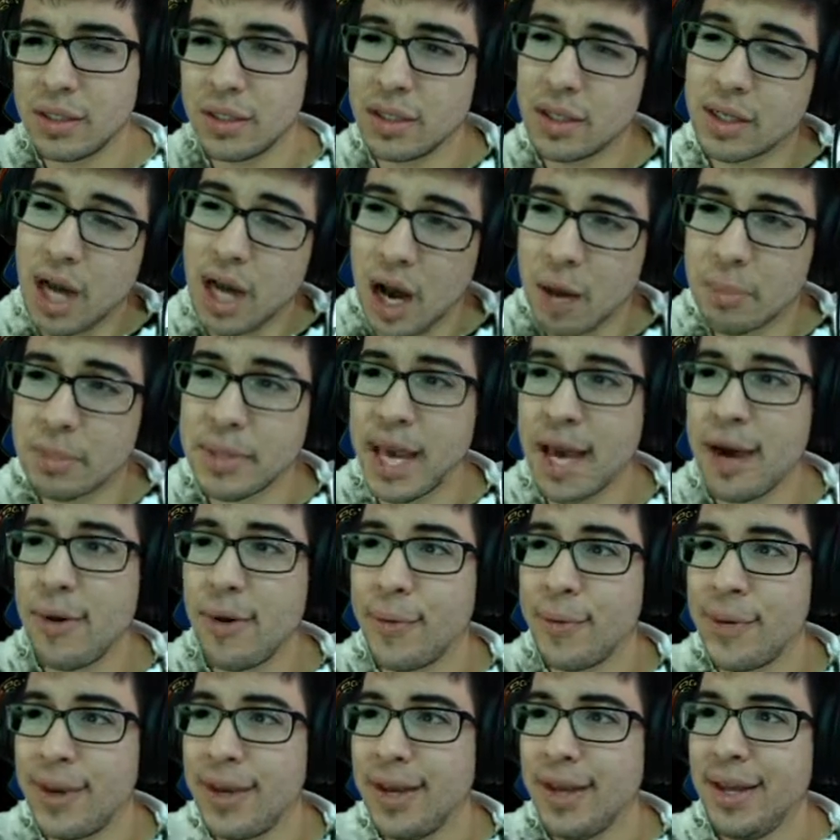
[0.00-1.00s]
calm
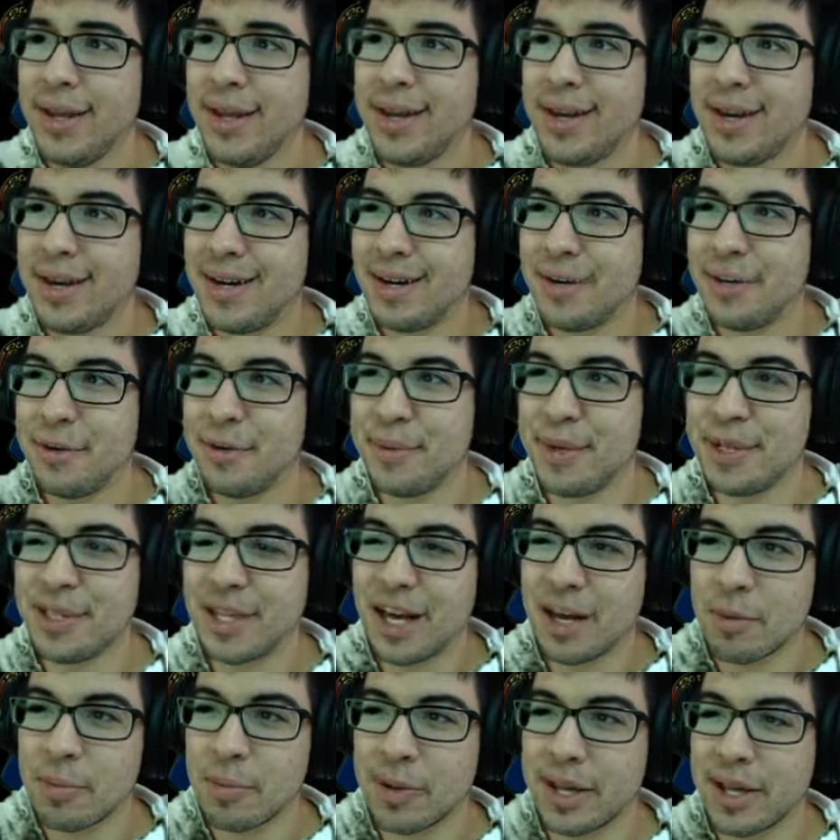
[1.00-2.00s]
down um, a
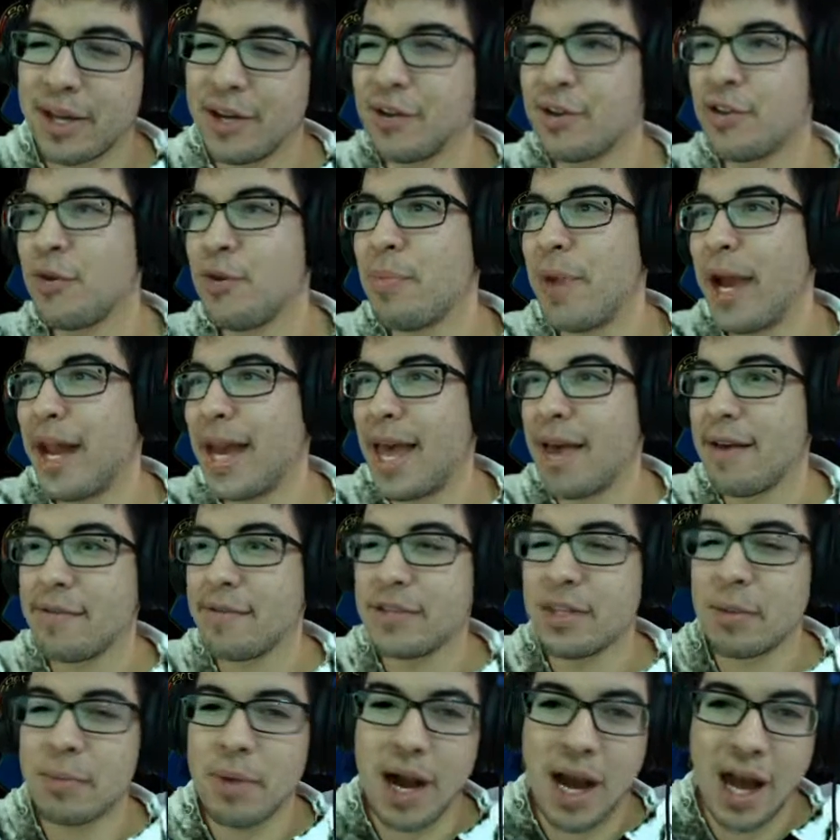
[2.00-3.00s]
lot of players who might have
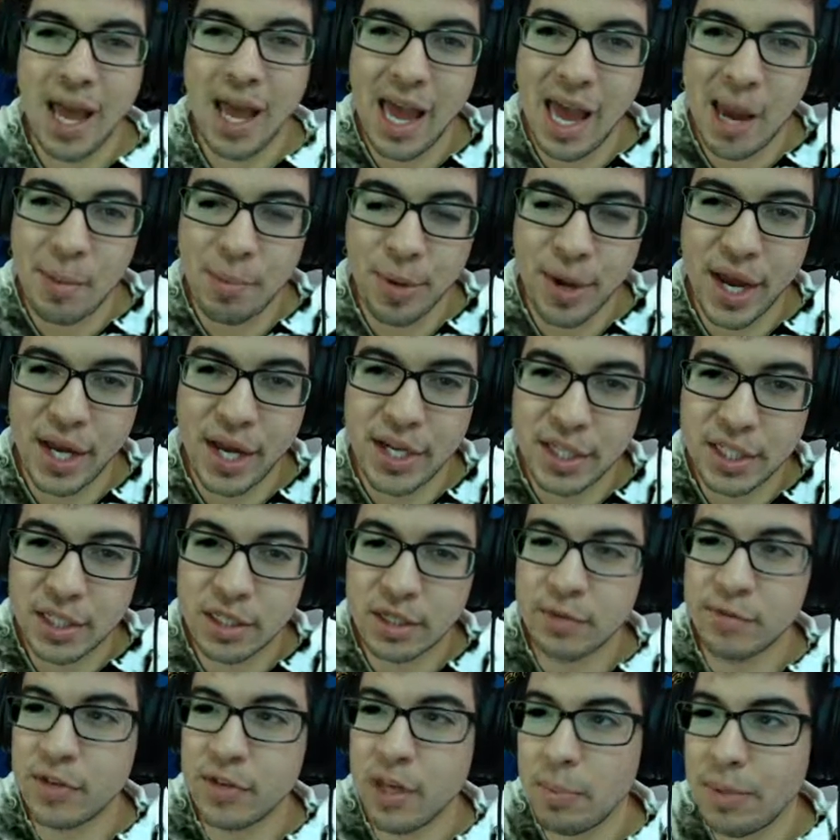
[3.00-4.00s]
some apprehensions
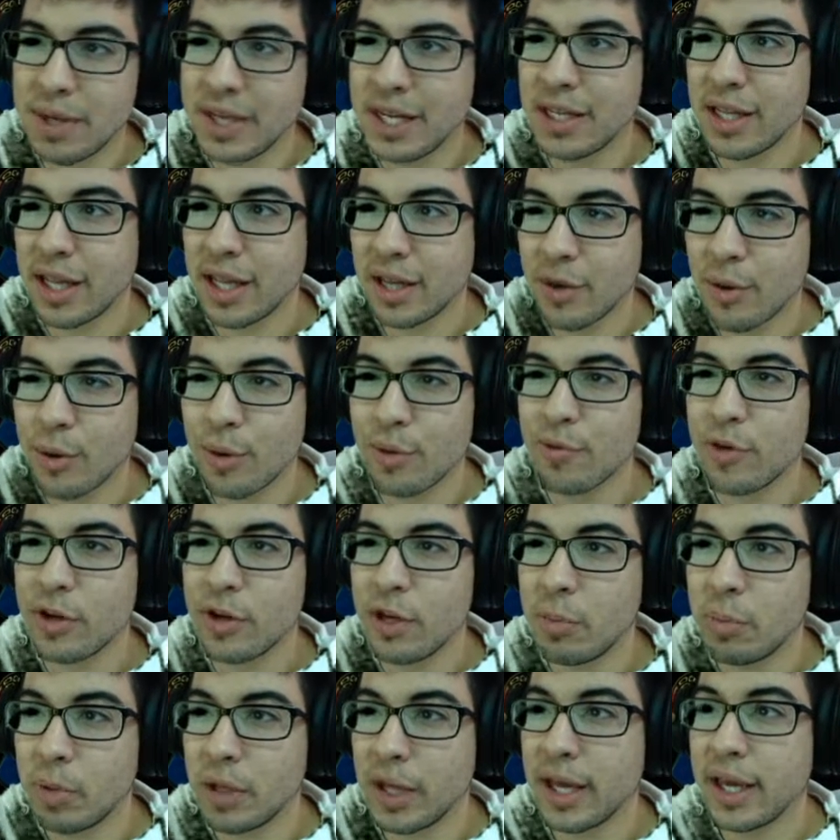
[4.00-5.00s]
of Dead by Daylight going free
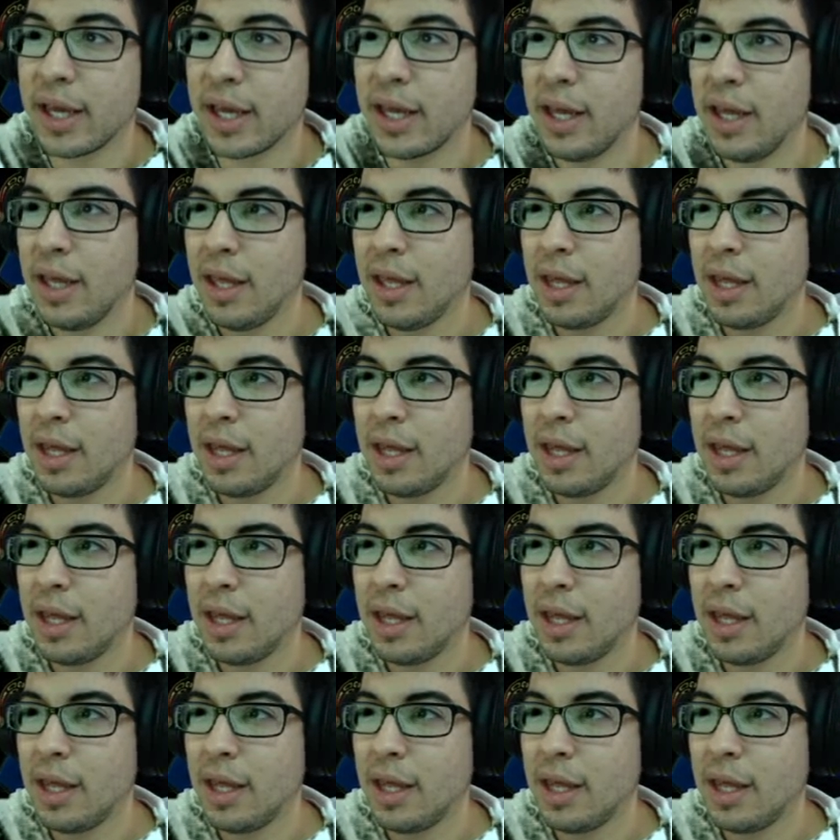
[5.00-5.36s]
to play.